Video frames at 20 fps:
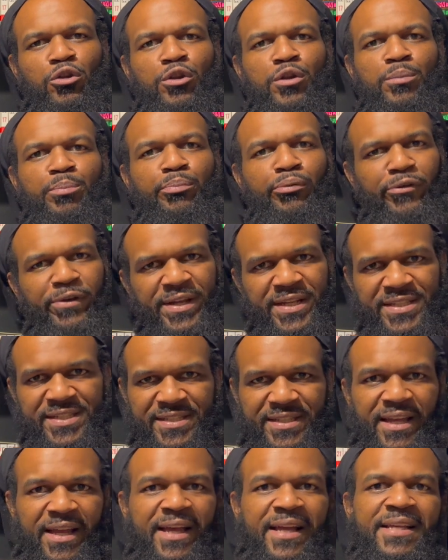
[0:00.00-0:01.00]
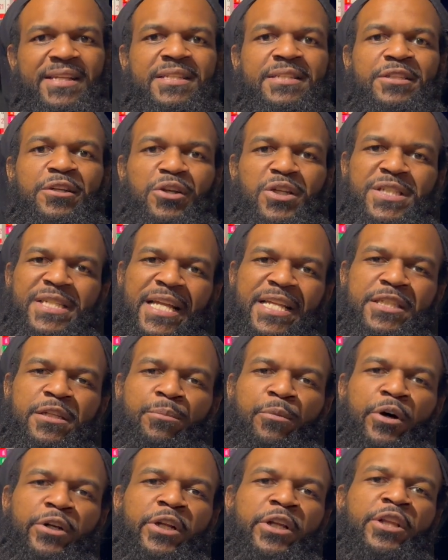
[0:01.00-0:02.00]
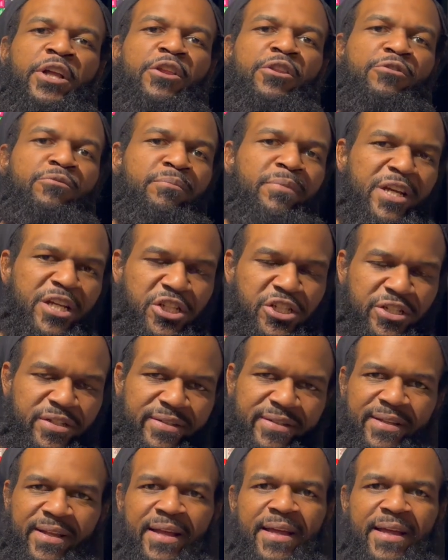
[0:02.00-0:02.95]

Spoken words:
the priest still sends them on another mission.